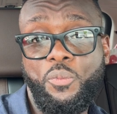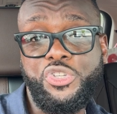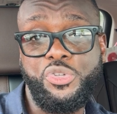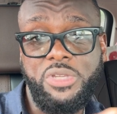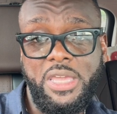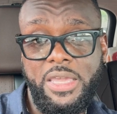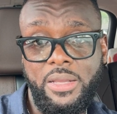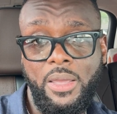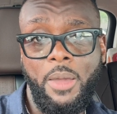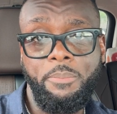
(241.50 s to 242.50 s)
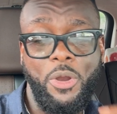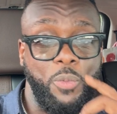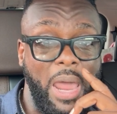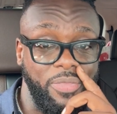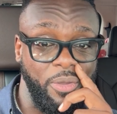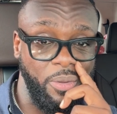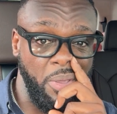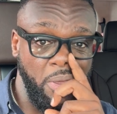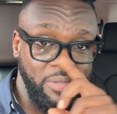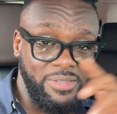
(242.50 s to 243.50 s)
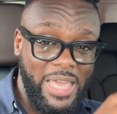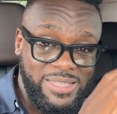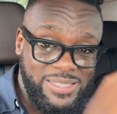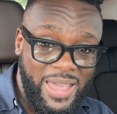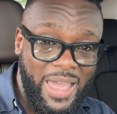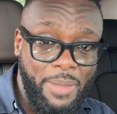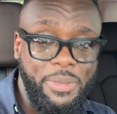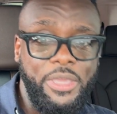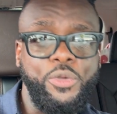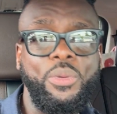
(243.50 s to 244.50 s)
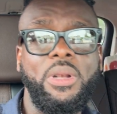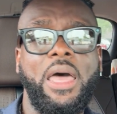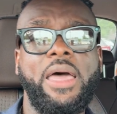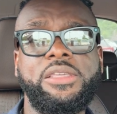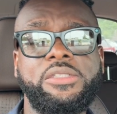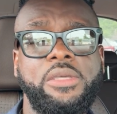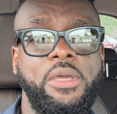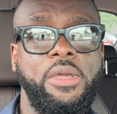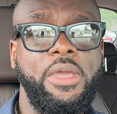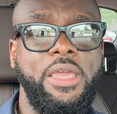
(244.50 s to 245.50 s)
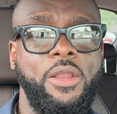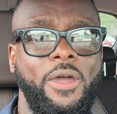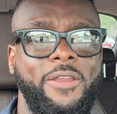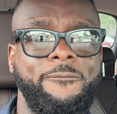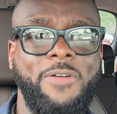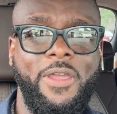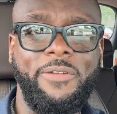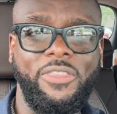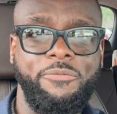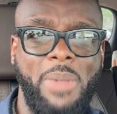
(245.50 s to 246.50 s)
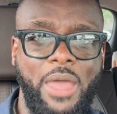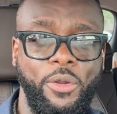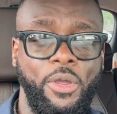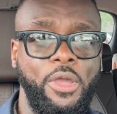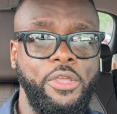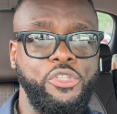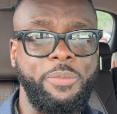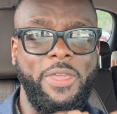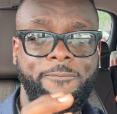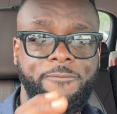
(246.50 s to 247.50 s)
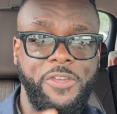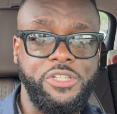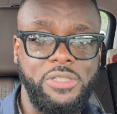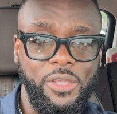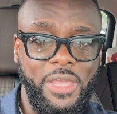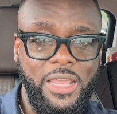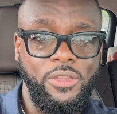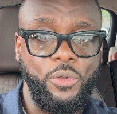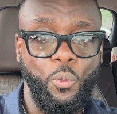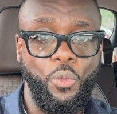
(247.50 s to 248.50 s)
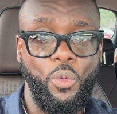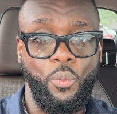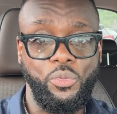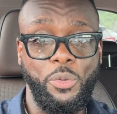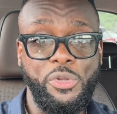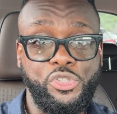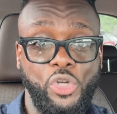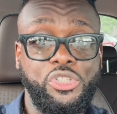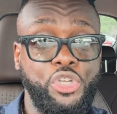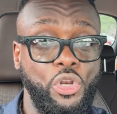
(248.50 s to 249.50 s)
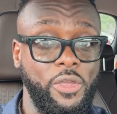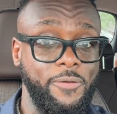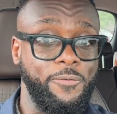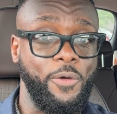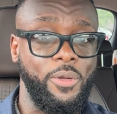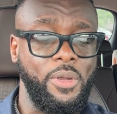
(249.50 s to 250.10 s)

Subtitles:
what you need, but rather that time being utilized, in a very effective manner to be efficient in getting the results that you're looking for.